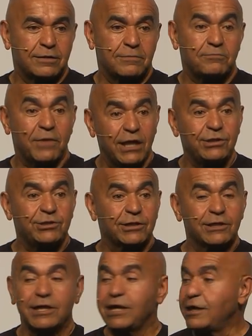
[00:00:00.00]
Major
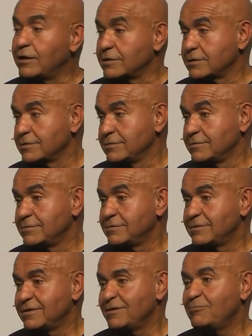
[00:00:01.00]
chaos,
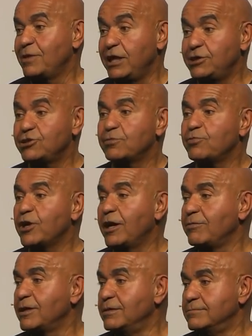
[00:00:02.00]
major
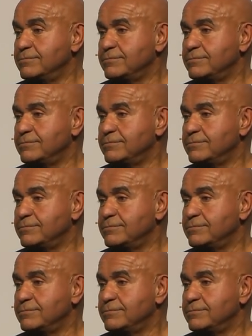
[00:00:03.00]
problem.